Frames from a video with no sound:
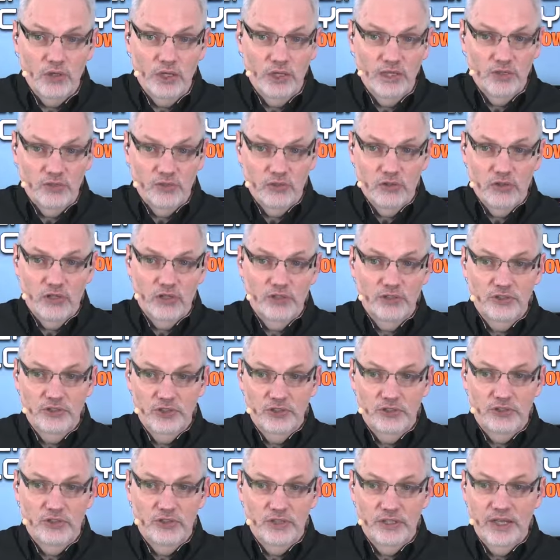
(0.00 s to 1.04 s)
And as long as you
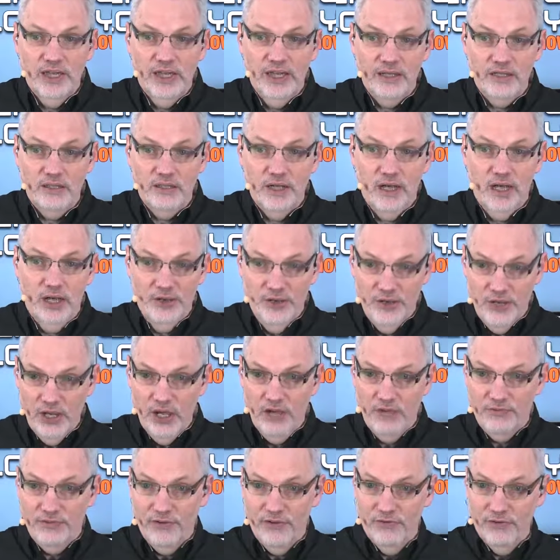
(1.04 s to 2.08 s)
could get
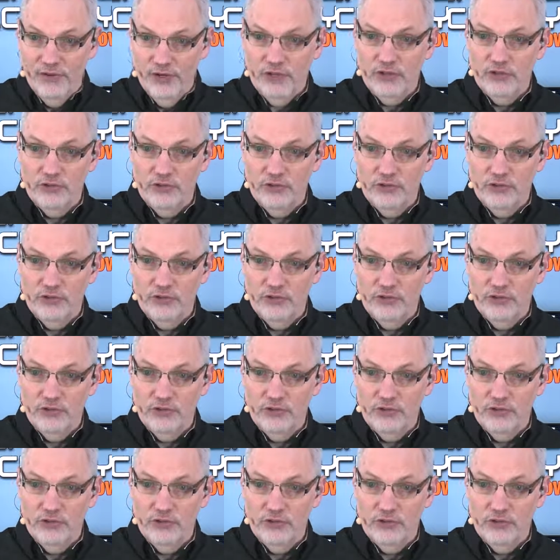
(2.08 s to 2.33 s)
enough of a